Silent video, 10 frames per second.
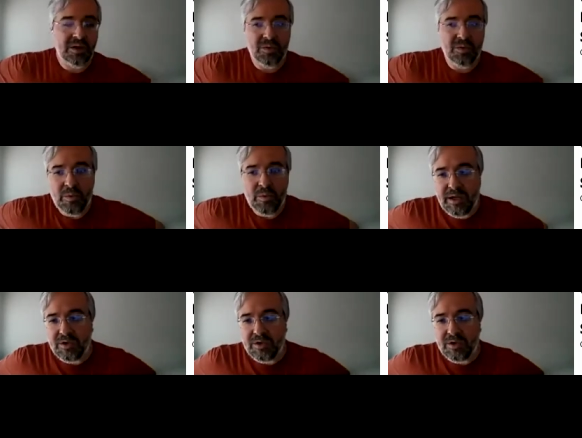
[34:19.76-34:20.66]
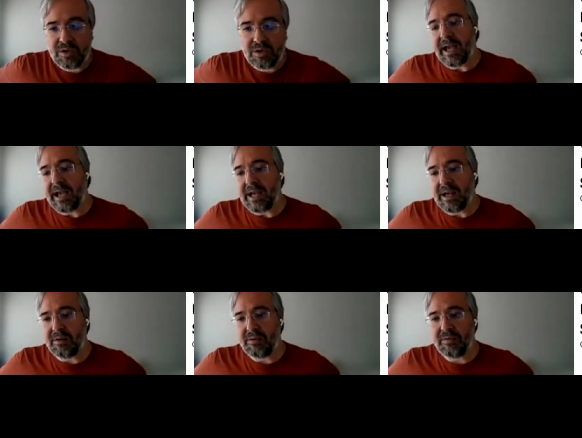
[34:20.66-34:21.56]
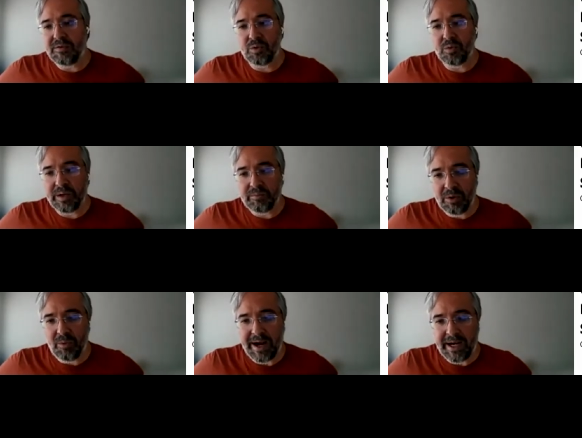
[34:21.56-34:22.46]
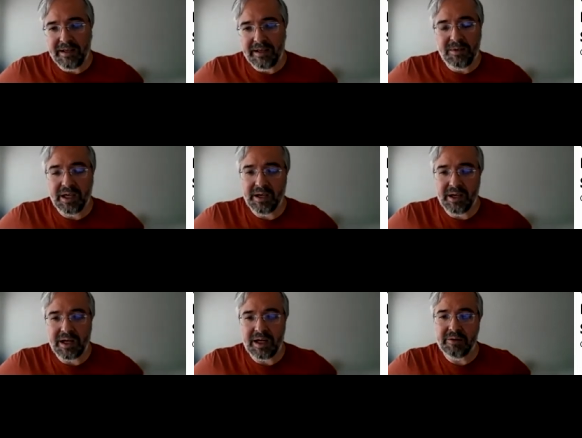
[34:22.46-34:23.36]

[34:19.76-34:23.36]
we usually have, so when we're writing a DBIR,